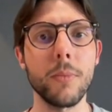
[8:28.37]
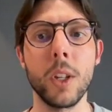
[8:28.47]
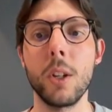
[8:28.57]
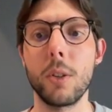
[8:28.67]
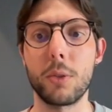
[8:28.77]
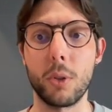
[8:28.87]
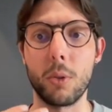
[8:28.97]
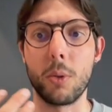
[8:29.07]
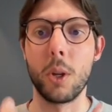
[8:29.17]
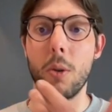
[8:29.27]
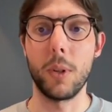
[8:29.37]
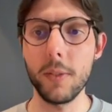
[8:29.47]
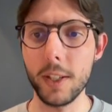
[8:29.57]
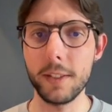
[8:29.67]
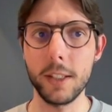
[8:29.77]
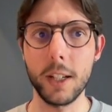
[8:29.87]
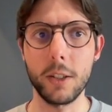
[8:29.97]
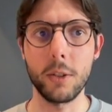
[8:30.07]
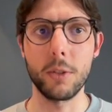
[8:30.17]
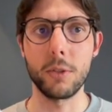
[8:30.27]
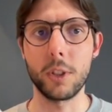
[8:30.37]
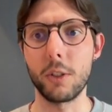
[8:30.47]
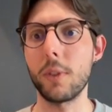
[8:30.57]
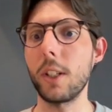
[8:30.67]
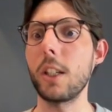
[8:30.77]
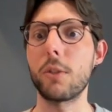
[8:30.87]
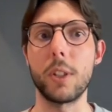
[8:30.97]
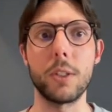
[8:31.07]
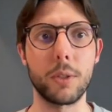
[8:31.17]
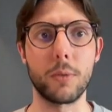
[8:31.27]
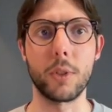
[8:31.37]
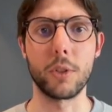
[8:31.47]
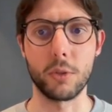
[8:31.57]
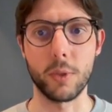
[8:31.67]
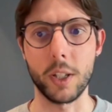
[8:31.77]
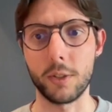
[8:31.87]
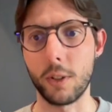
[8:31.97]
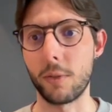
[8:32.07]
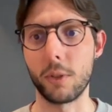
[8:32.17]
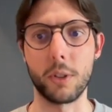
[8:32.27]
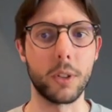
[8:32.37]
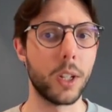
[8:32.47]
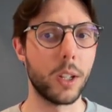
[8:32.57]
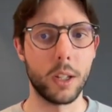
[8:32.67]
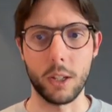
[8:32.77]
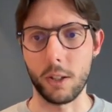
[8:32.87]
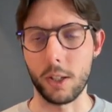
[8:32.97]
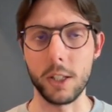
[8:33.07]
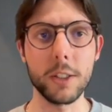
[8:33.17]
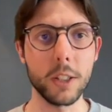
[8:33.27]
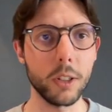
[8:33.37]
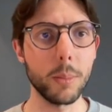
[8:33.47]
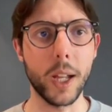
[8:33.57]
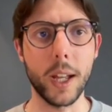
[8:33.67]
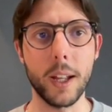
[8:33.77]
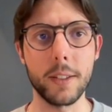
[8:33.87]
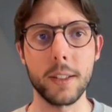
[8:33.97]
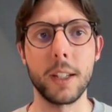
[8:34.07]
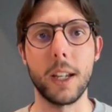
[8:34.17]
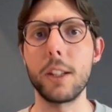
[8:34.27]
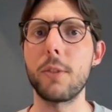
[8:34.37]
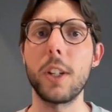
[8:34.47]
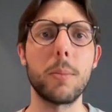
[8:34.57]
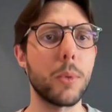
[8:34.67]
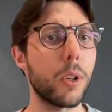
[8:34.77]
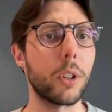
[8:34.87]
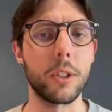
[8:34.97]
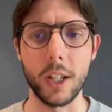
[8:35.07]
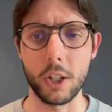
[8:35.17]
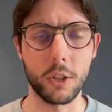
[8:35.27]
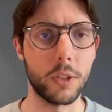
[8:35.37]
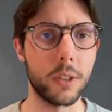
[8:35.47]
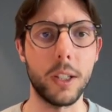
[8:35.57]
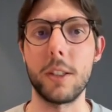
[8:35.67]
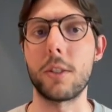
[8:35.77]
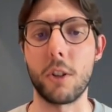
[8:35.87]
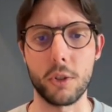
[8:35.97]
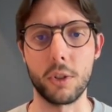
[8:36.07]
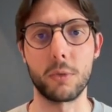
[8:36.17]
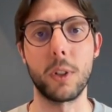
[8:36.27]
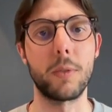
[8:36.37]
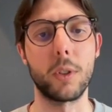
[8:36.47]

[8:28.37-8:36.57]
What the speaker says: So with these scenarios, you can really increase the conversion rates of your Instagram ads and create more connection and discussions with your